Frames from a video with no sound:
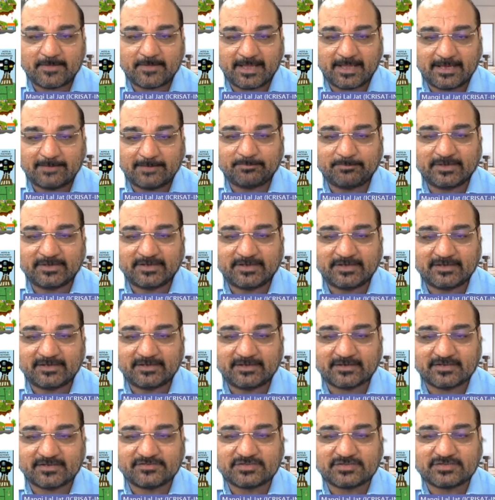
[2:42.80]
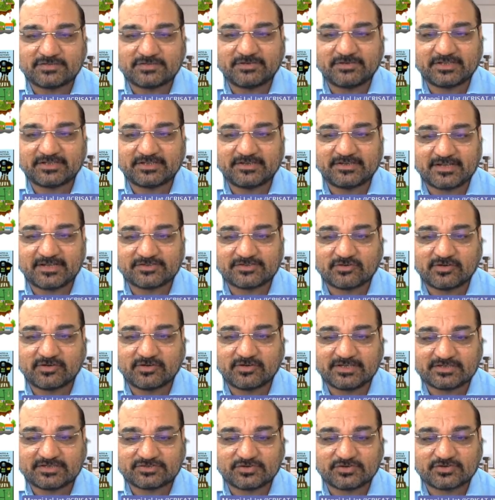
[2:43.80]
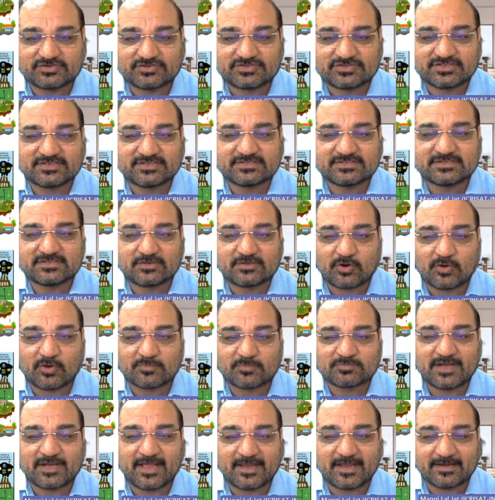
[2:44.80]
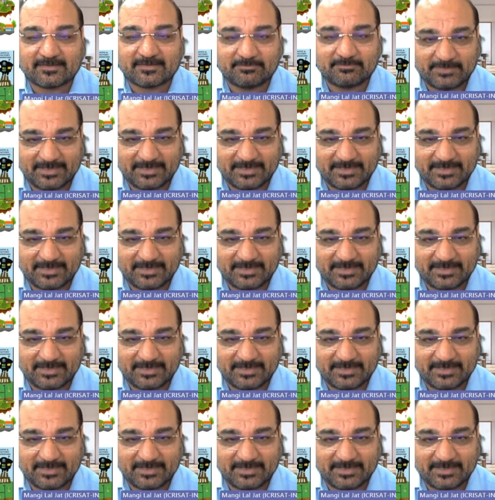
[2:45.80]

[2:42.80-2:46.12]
helping in conserving the natural resources, crops like